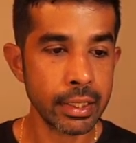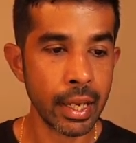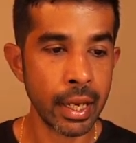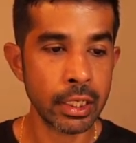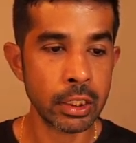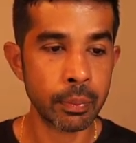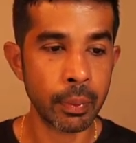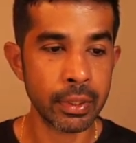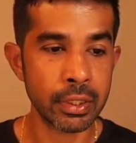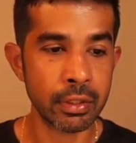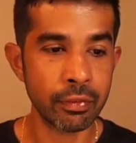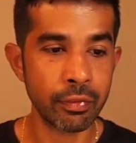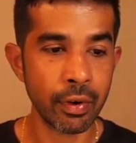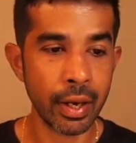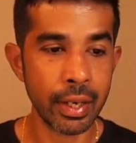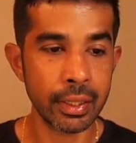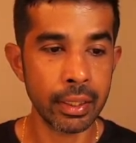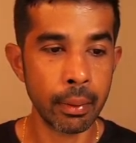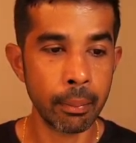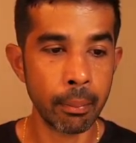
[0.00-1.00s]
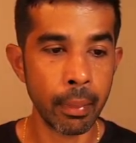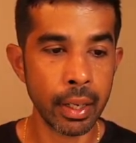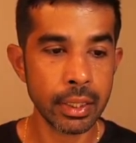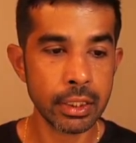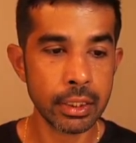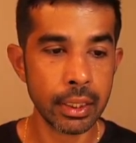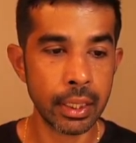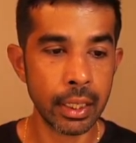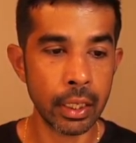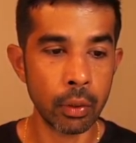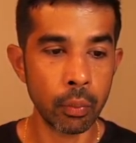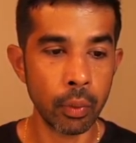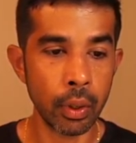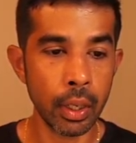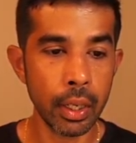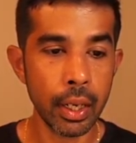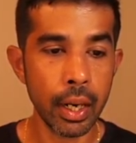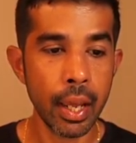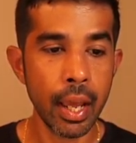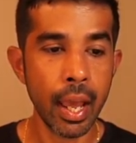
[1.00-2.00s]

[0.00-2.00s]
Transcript: and specify the must keyword,